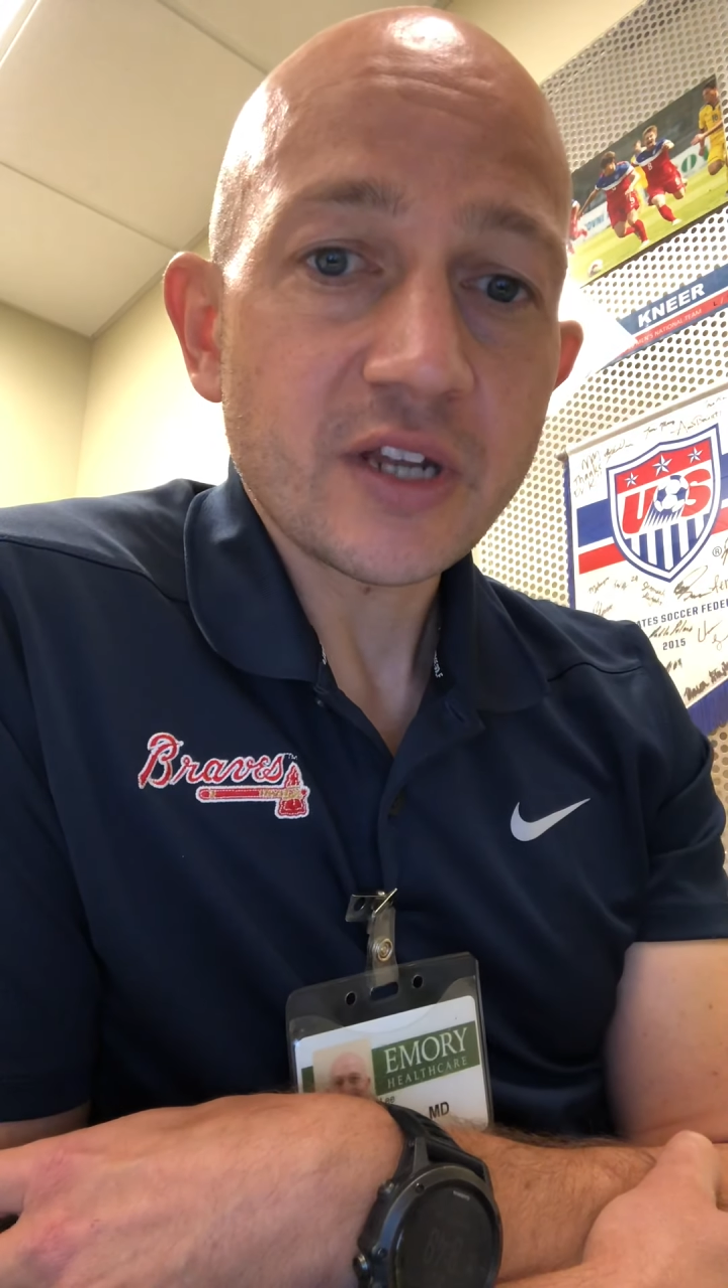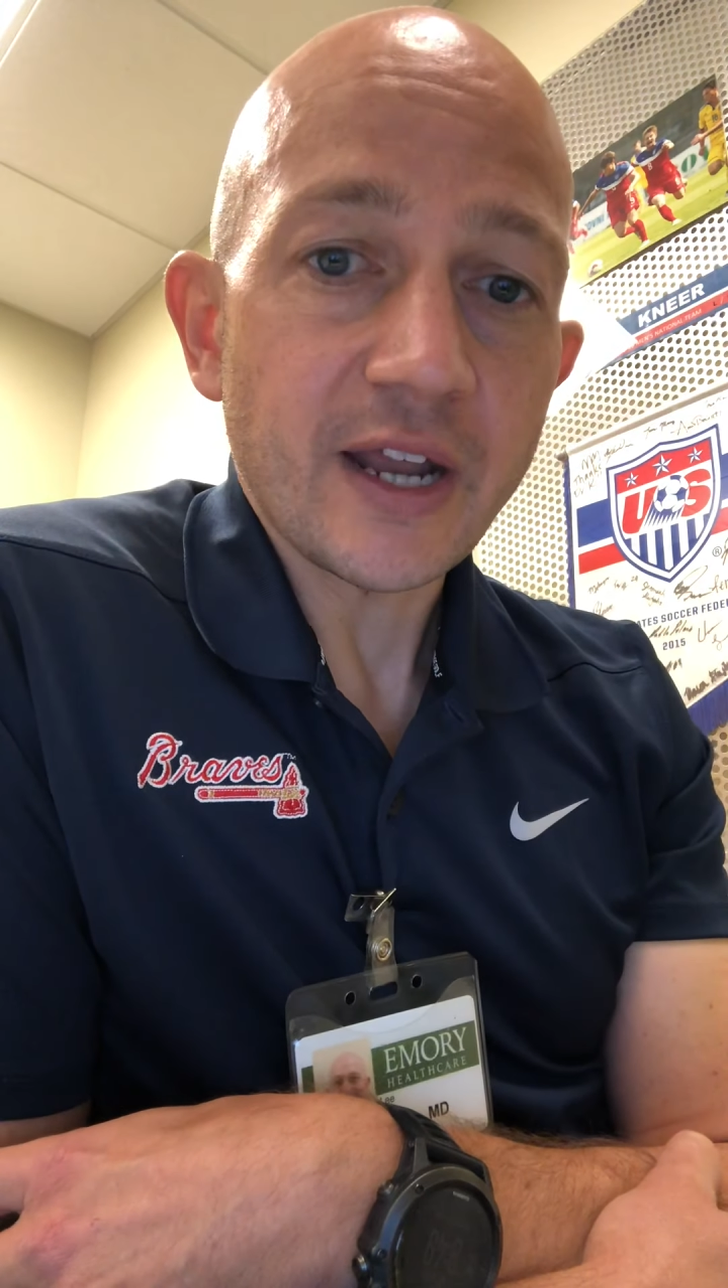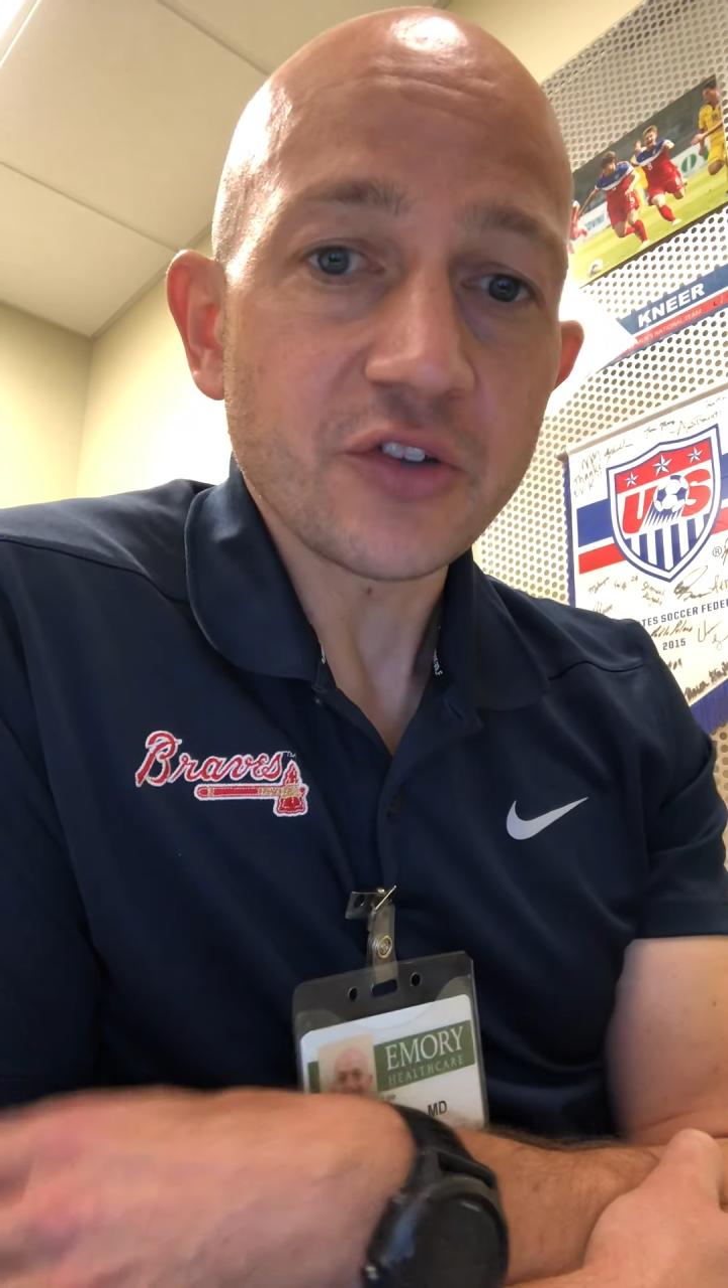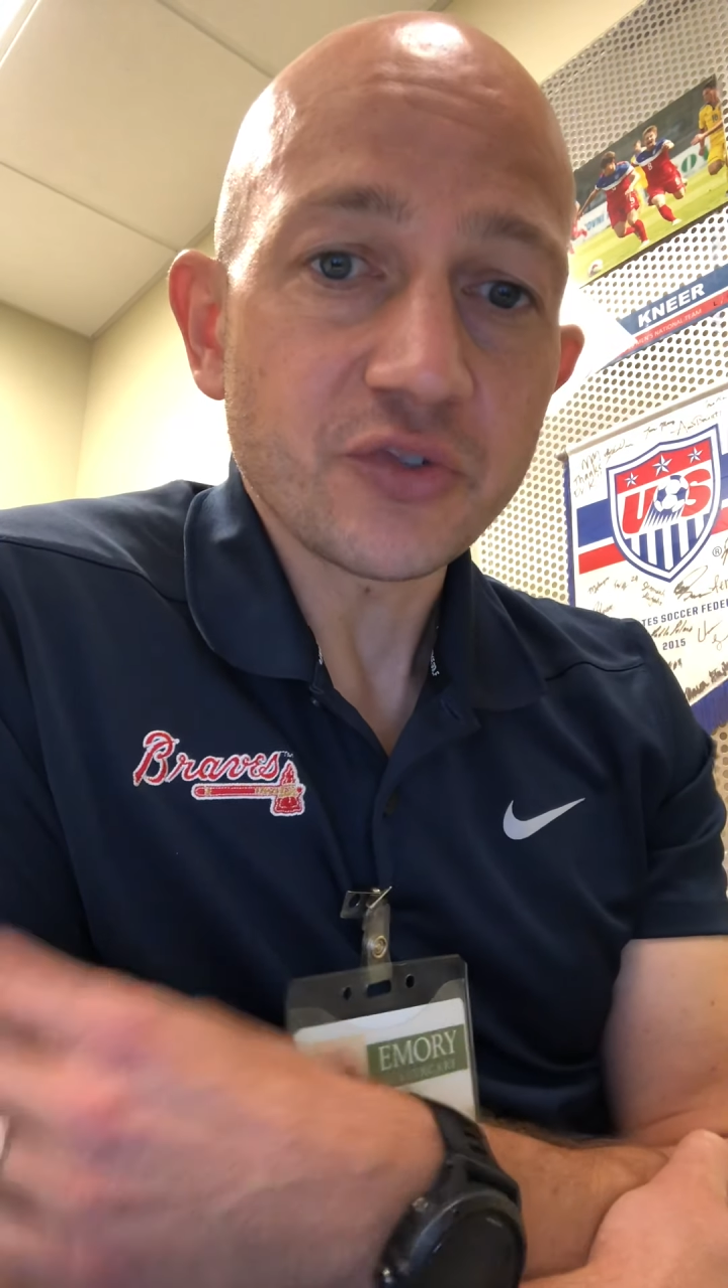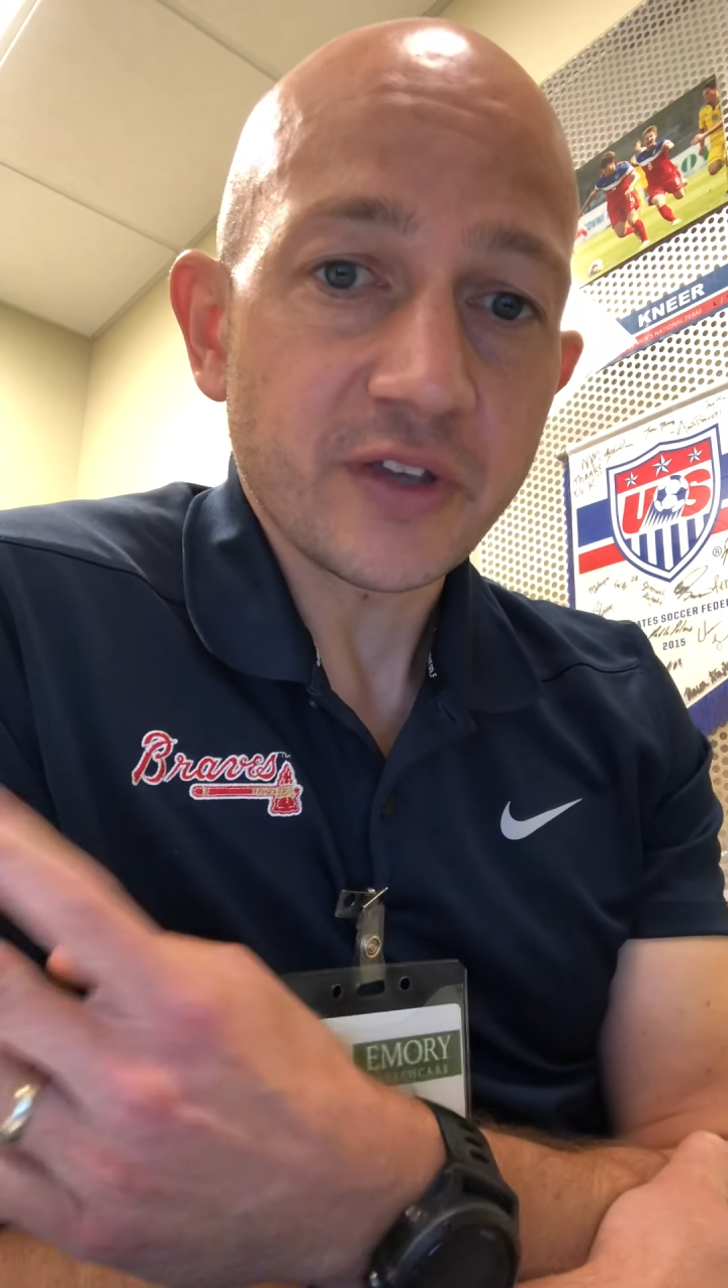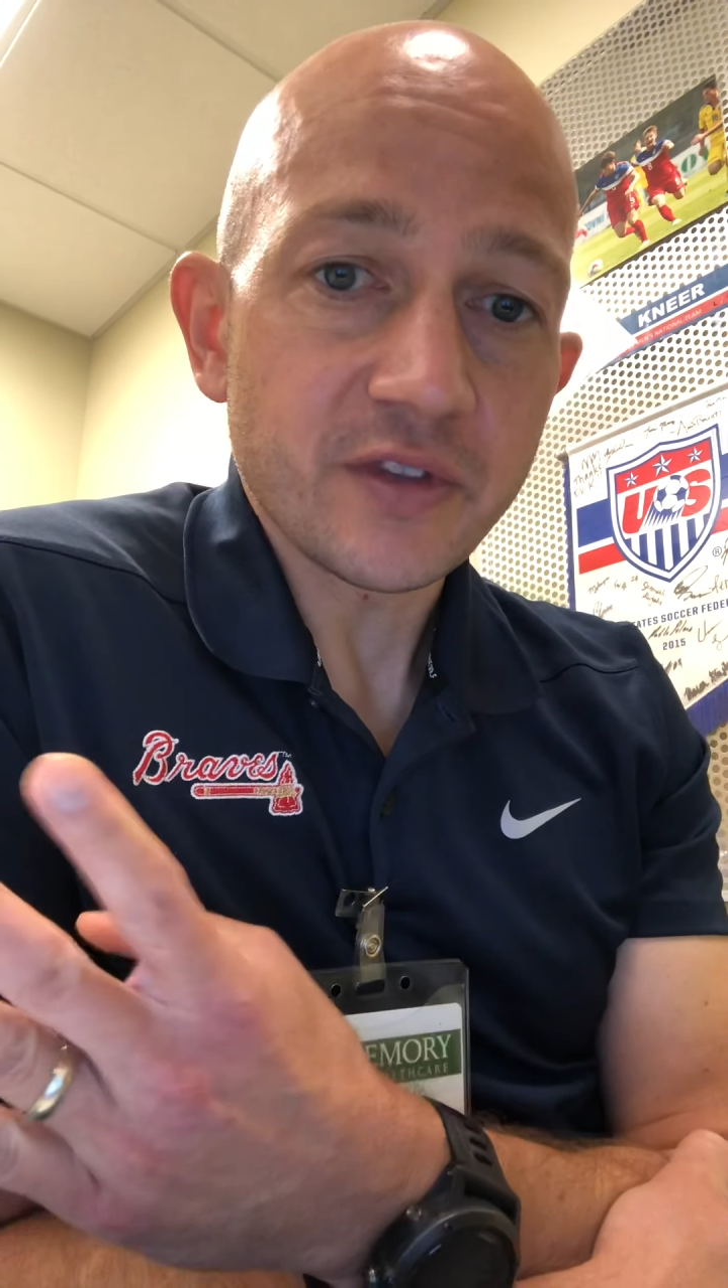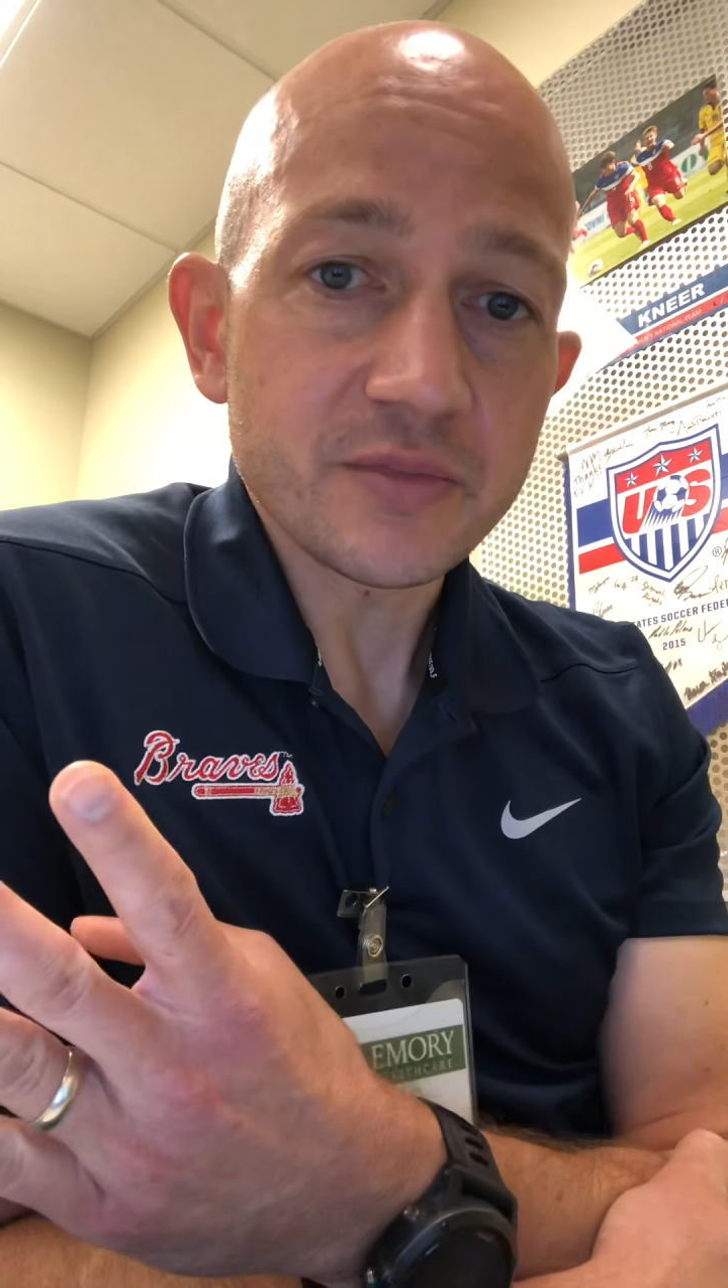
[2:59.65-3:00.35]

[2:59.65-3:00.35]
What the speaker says: and I also give them